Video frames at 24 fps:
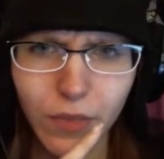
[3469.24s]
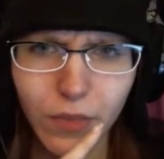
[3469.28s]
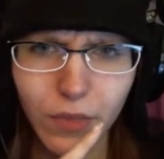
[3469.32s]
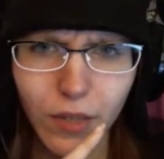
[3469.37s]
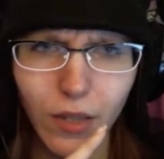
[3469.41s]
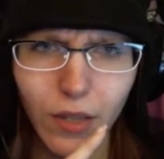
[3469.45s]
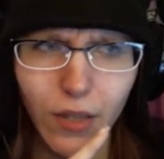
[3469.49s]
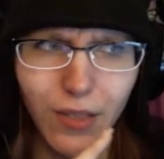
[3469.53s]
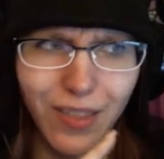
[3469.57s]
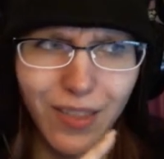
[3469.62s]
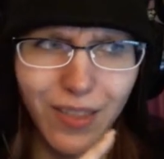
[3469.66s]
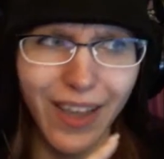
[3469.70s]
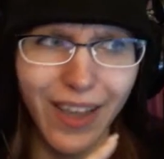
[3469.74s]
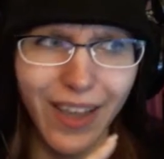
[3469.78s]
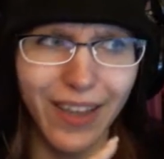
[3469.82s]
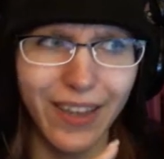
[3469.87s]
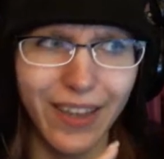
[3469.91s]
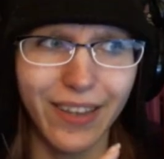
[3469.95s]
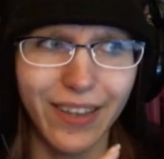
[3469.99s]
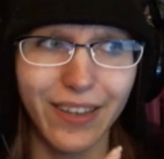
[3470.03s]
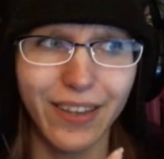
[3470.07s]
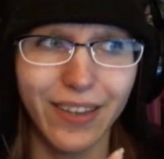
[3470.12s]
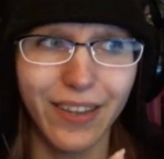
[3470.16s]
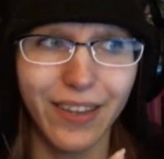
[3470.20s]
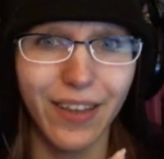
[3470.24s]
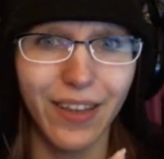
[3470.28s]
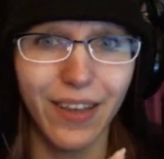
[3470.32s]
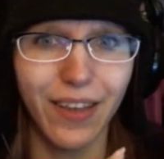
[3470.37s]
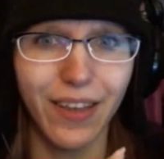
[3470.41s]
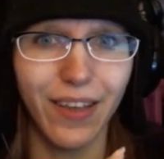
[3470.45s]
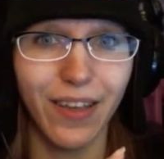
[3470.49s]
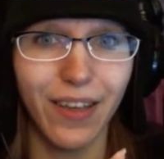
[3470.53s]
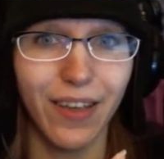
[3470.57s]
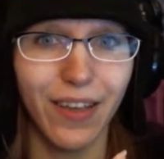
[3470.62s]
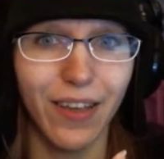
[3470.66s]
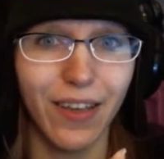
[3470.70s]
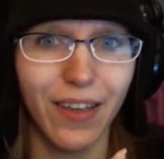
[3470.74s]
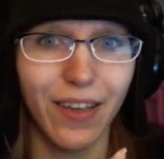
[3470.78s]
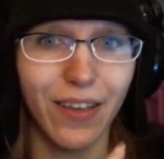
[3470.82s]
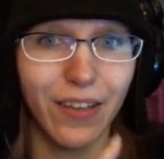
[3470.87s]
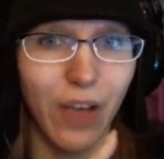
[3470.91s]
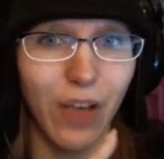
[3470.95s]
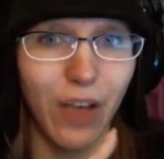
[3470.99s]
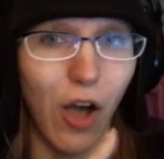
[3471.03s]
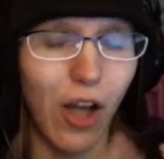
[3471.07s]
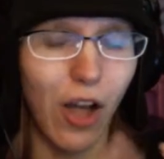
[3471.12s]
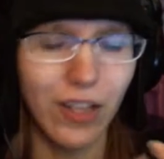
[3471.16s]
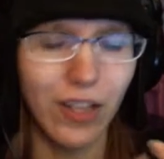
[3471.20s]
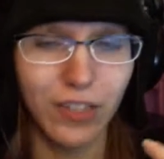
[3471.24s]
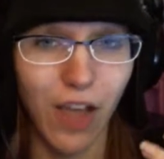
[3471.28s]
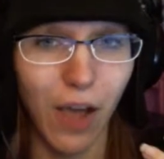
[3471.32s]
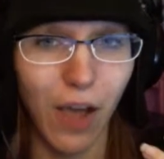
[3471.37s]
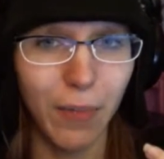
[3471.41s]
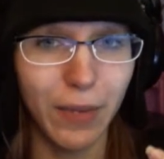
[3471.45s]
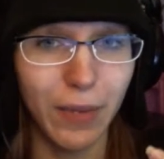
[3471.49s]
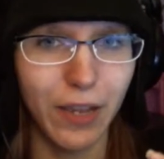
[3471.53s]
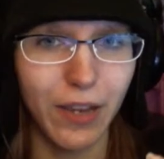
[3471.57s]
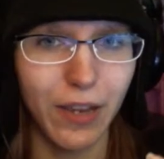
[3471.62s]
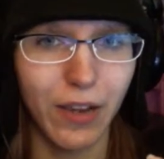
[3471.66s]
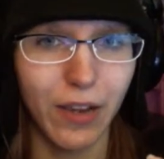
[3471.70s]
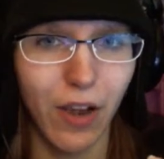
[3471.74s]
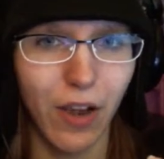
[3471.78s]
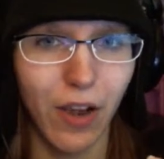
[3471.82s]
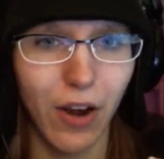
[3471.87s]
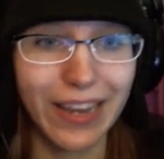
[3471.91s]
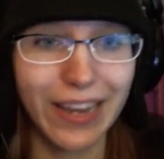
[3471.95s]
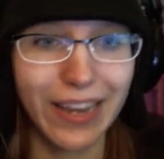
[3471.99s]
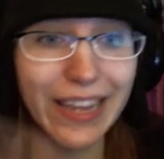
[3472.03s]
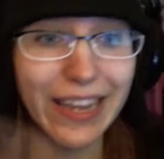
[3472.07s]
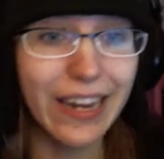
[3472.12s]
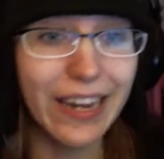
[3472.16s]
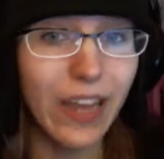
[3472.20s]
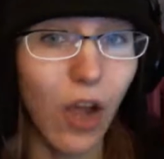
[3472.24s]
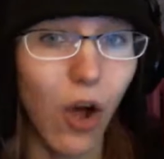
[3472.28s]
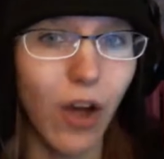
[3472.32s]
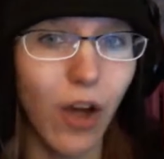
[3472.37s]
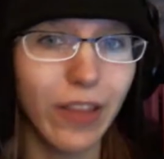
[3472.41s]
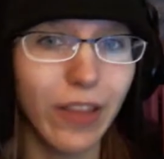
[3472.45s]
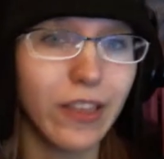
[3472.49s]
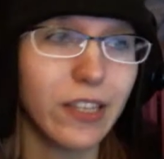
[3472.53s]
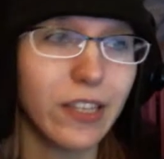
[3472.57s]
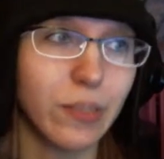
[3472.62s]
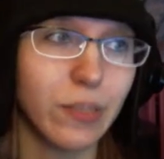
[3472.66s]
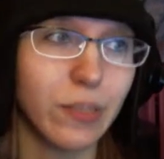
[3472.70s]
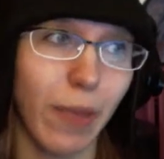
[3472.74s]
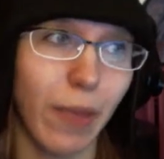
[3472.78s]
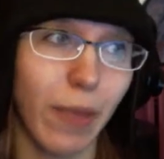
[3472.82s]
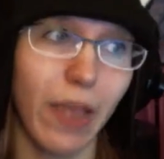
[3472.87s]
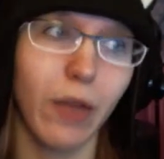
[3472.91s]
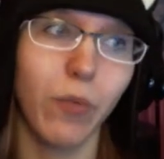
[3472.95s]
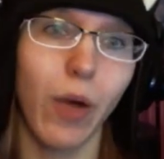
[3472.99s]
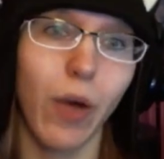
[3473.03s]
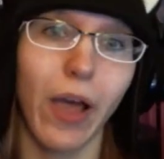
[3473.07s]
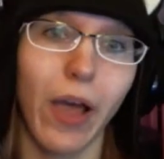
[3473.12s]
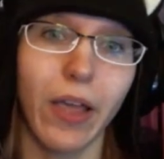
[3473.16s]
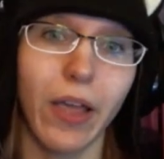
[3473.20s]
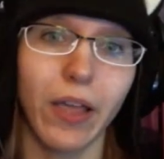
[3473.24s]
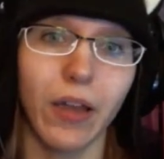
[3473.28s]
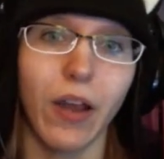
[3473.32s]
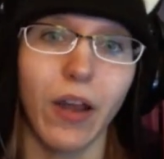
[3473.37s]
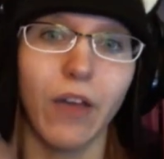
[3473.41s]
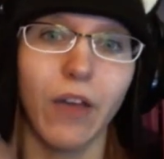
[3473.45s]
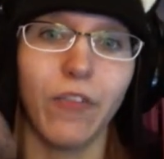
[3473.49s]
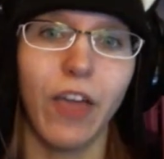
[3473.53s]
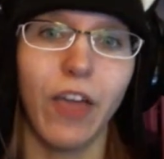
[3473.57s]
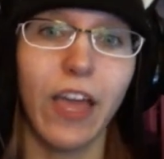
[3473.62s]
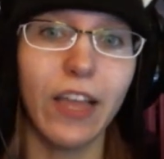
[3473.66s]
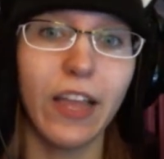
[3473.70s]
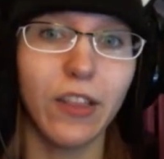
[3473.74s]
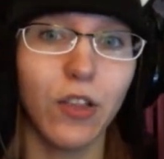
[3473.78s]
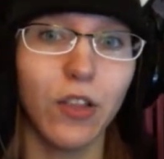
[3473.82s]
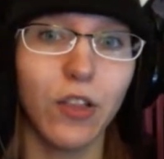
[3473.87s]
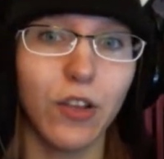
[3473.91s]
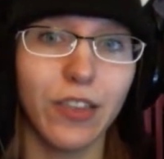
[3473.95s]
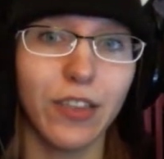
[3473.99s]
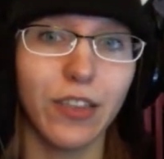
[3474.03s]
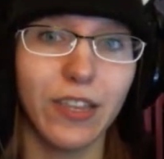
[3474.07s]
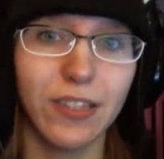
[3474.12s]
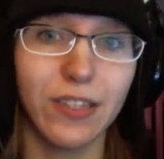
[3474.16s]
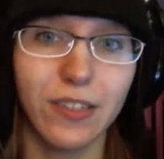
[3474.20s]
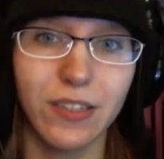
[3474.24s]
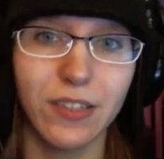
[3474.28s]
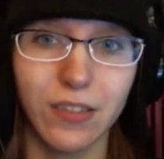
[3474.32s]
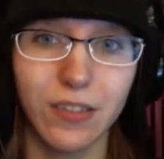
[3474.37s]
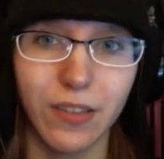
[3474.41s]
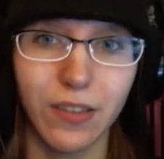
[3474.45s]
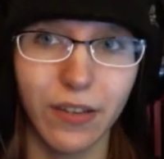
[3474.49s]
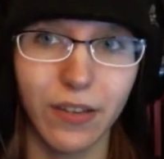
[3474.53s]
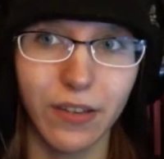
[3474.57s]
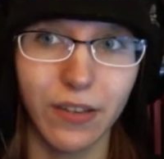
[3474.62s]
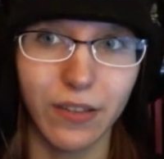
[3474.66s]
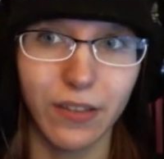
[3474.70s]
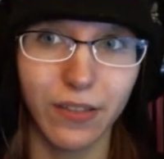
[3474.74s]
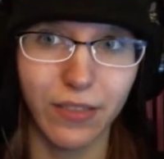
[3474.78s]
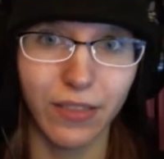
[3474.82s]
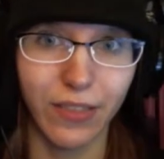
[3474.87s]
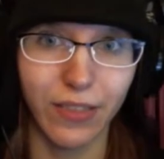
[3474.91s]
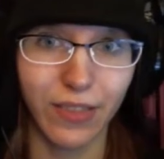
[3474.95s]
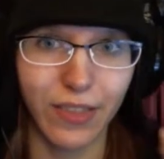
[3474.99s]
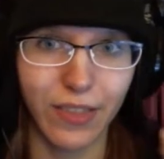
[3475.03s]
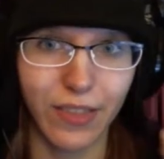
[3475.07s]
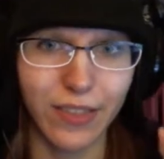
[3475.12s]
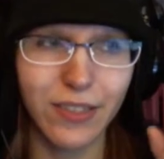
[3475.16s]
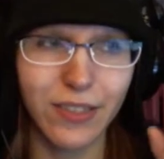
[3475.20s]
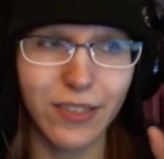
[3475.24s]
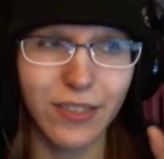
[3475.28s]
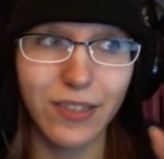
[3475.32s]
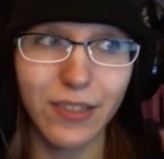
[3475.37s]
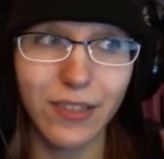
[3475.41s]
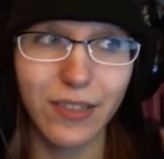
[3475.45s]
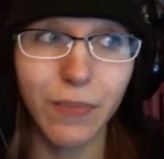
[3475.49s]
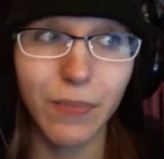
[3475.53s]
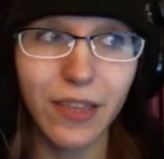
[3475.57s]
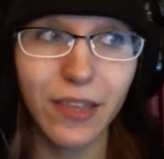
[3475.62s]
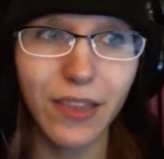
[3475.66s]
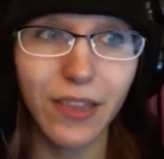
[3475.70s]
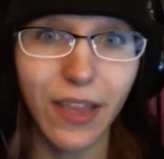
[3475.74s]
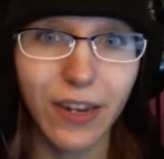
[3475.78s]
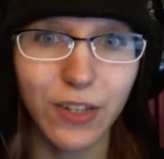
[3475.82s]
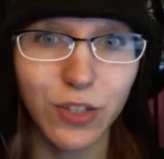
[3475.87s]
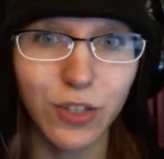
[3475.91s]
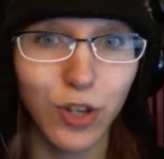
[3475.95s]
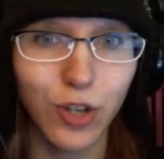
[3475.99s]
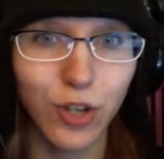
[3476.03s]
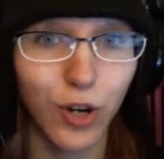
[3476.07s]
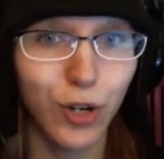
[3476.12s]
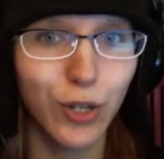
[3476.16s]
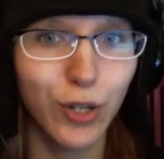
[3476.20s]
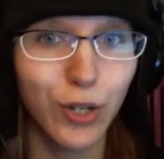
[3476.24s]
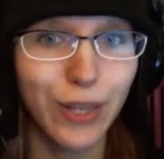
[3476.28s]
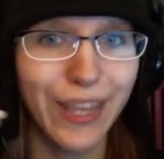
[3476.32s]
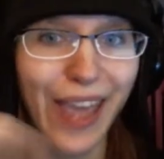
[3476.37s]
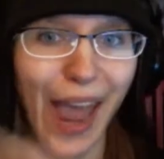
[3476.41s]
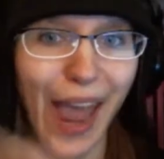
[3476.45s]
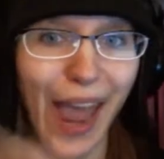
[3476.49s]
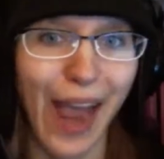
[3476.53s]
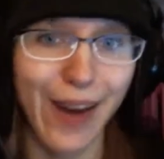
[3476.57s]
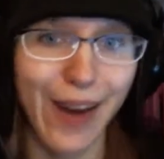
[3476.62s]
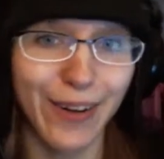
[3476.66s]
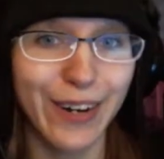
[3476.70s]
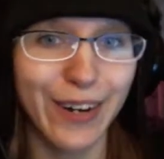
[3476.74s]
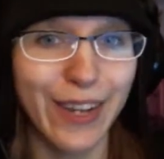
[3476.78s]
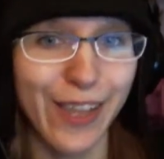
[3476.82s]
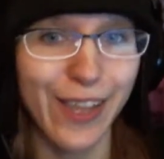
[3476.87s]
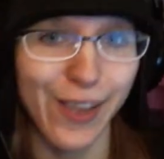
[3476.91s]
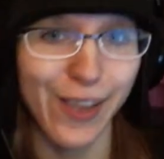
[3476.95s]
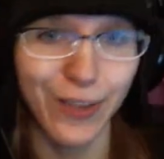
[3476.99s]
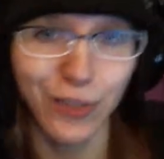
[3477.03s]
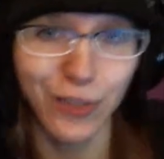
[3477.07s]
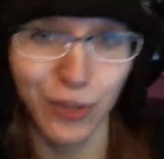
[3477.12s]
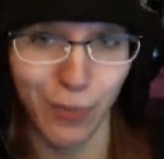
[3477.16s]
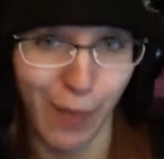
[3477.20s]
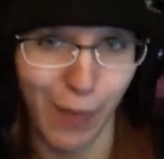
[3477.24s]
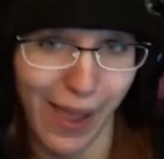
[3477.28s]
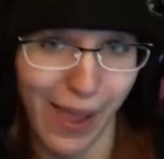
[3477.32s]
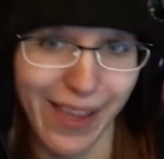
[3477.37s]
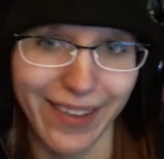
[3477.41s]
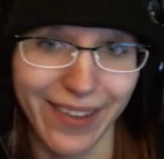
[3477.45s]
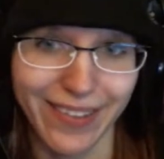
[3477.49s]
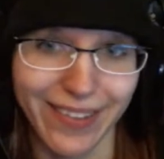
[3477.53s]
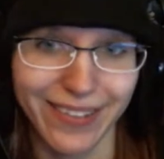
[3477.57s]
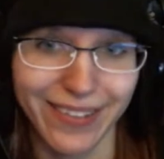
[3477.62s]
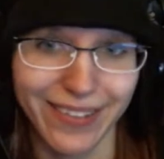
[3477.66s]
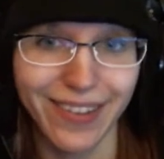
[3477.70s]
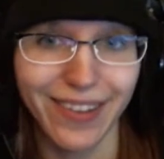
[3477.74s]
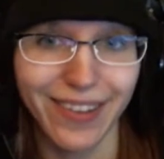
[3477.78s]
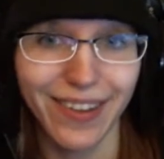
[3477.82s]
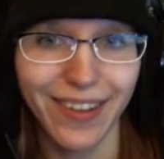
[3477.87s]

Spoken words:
like, Hot Topic are getting on this bandwagon of, hey, look, this is something that is currently airing in Japan.